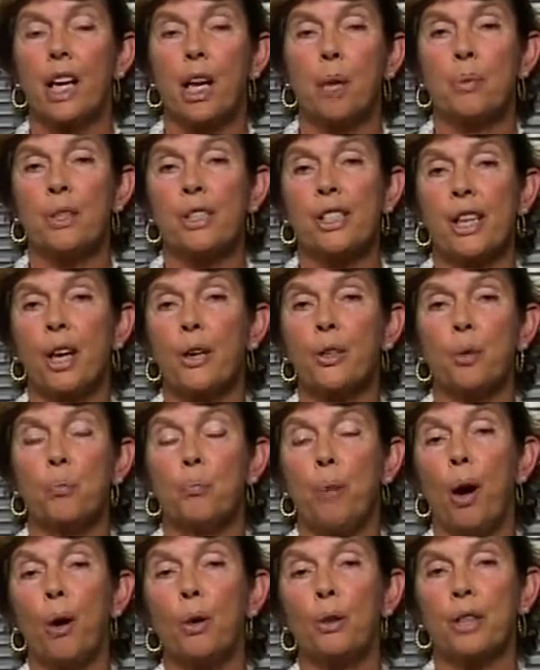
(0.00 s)
But so do
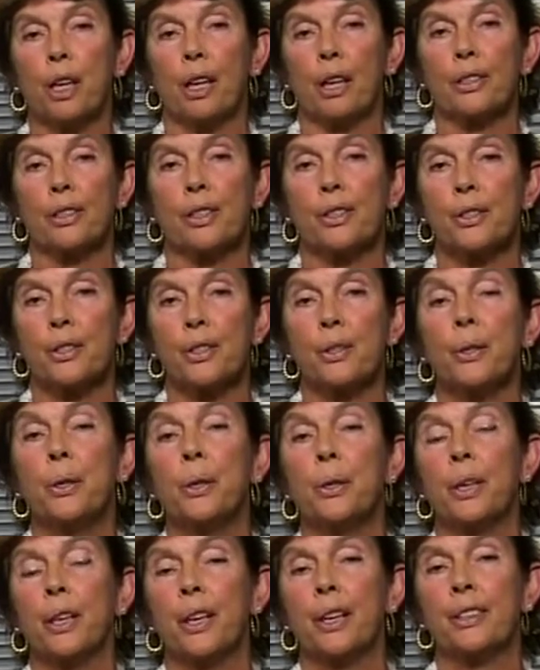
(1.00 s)
pole dancers who
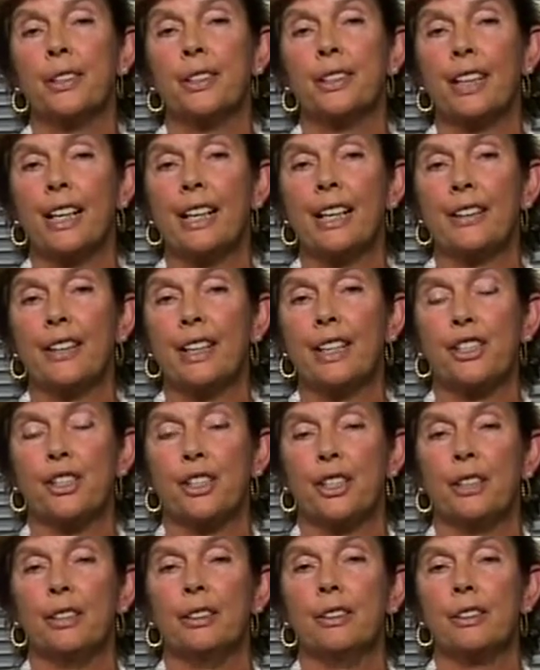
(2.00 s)
are going to take their
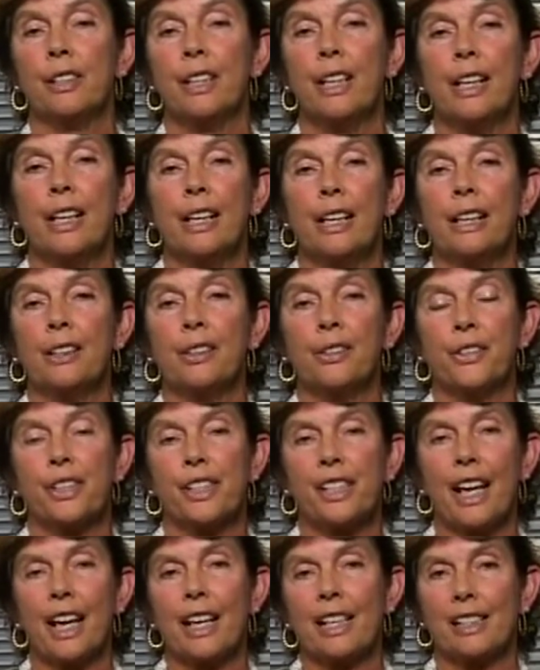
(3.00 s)
skills into the
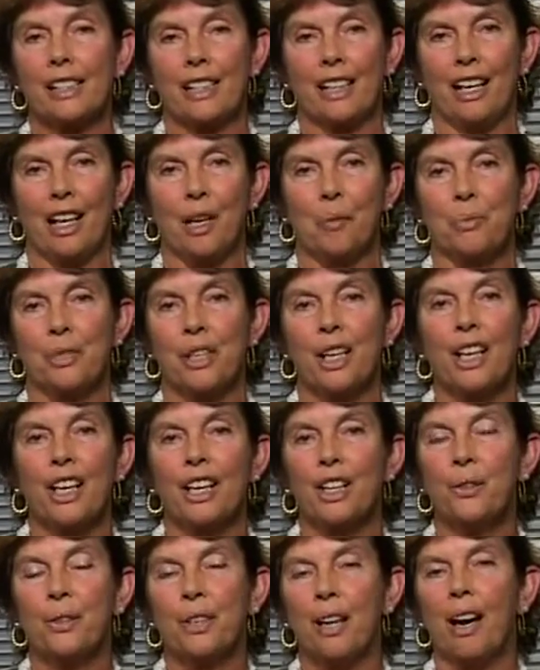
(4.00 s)
sex clubs.
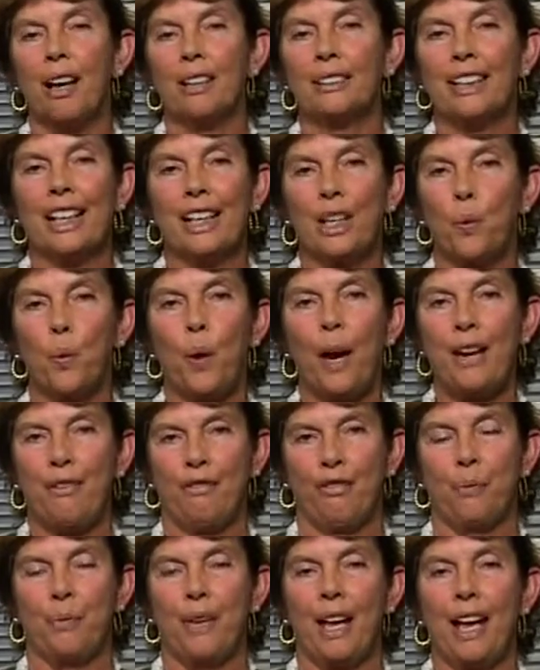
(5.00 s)
You can't get away
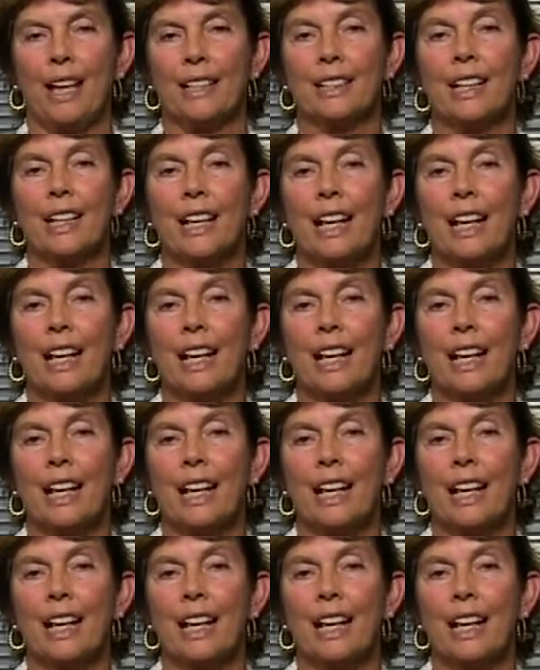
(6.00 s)
from that.